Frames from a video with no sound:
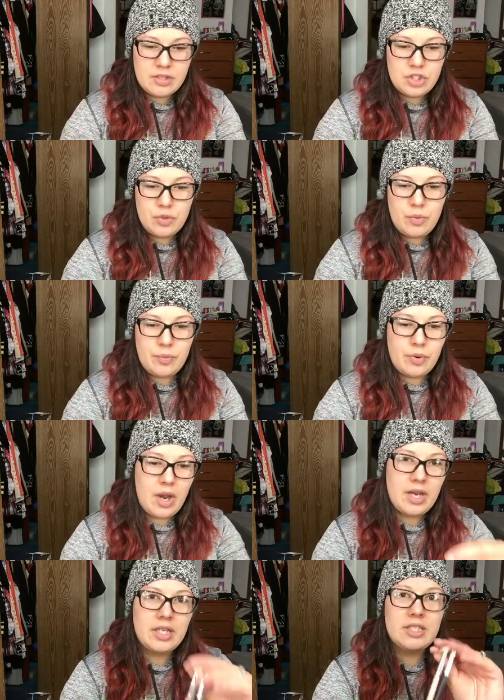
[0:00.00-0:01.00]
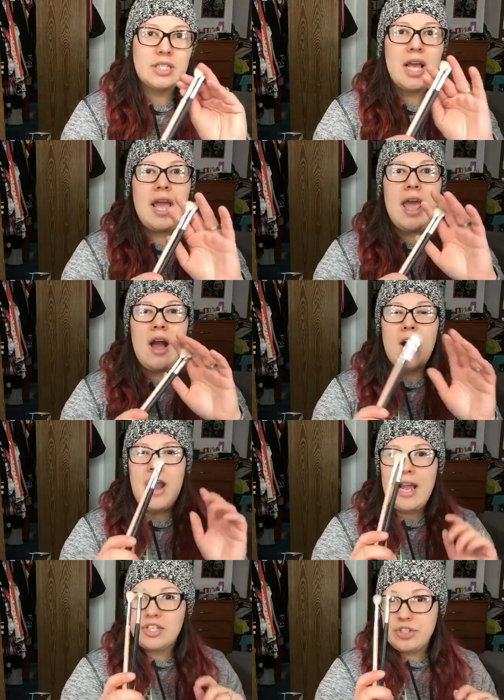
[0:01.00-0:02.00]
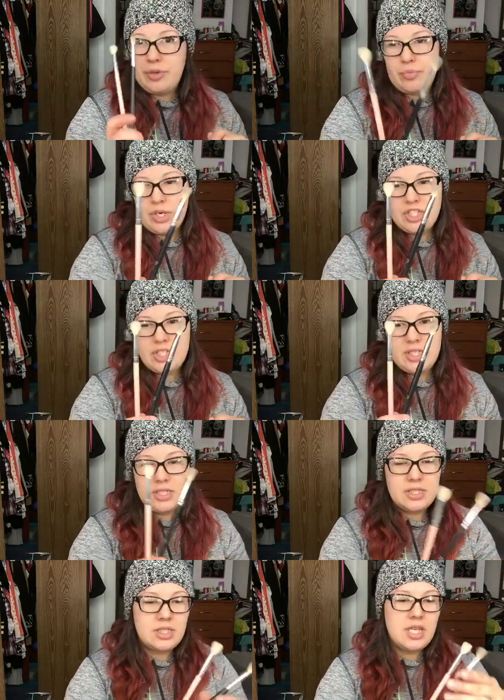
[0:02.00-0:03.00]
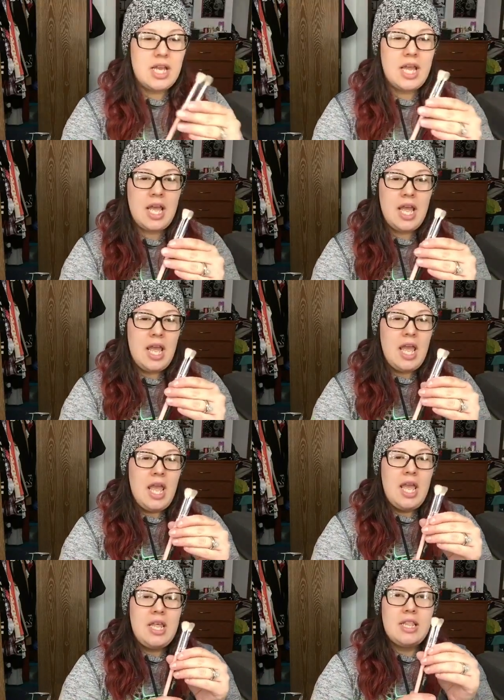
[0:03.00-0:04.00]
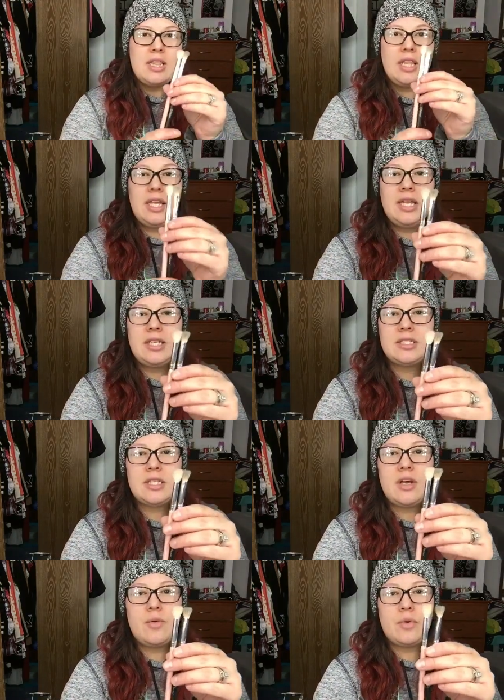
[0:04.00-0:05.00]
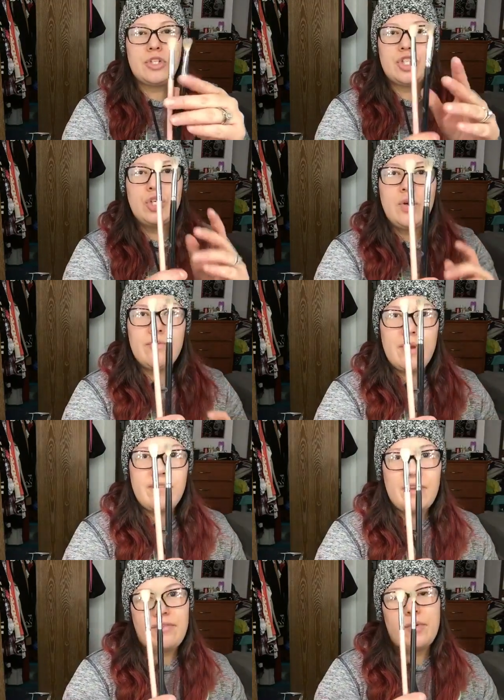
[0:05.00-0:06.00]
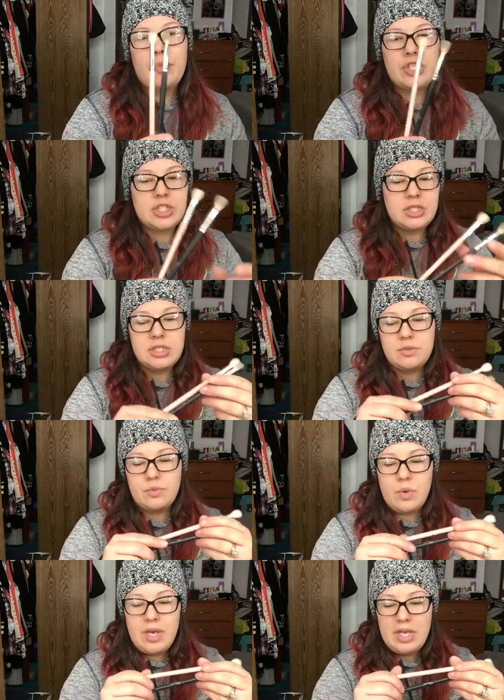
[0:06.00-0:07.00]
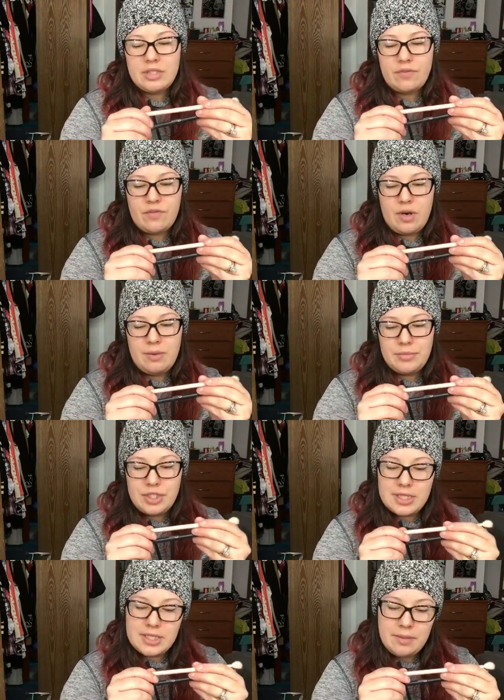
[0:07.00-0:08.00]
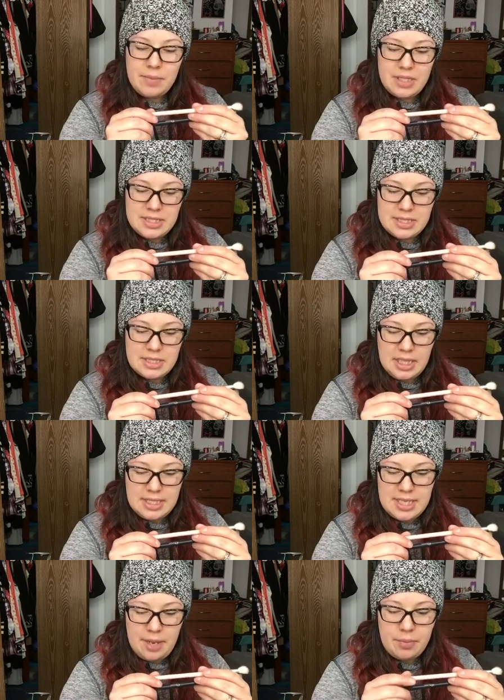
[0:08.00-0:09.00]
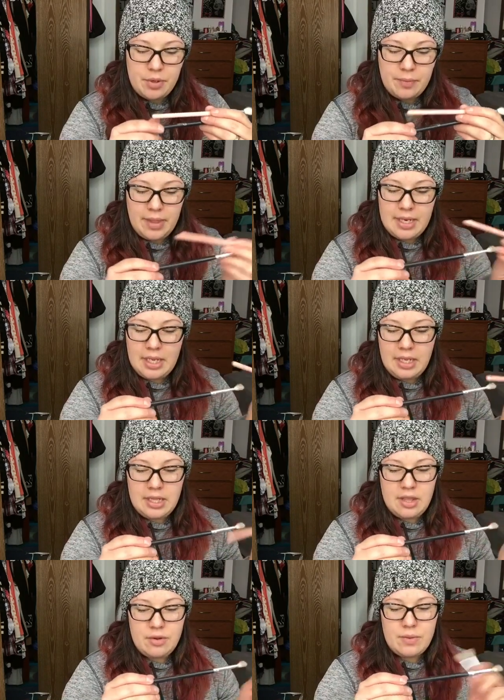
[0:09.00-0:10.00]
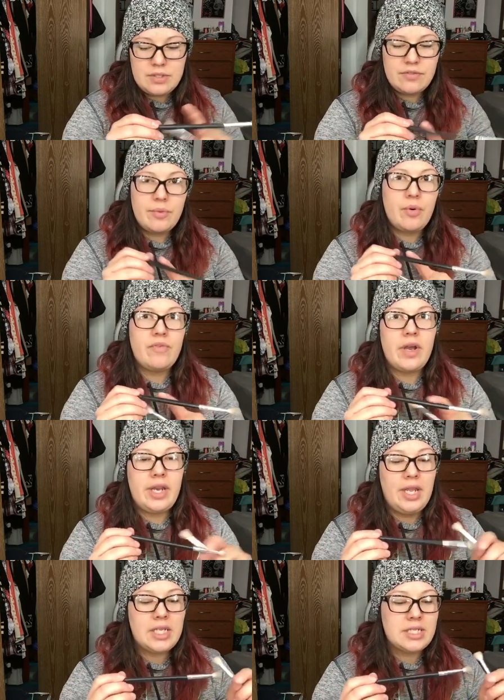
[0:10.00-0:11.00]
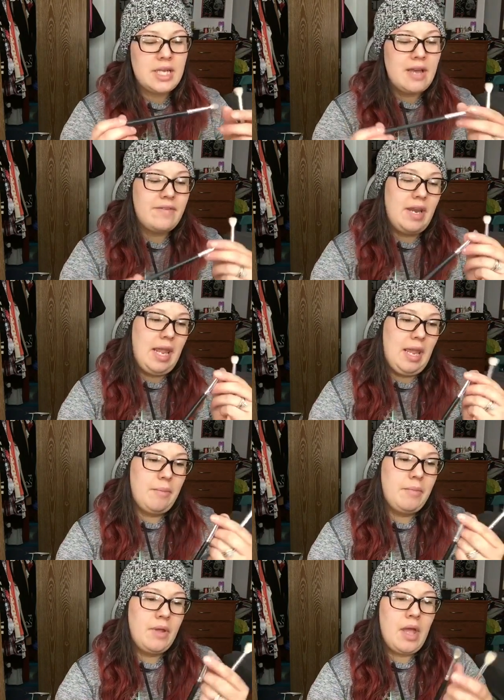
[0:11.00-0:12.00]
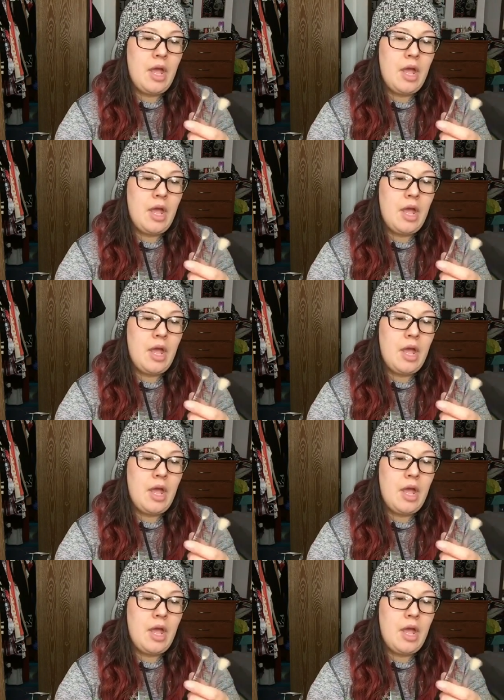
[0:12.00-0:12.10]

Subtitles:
Two more products are actually brushes. These were two of my favorite brushes. One is from Jessup, and this is the Tapered Blending. The other one's from Ovani. It doesn't have a name.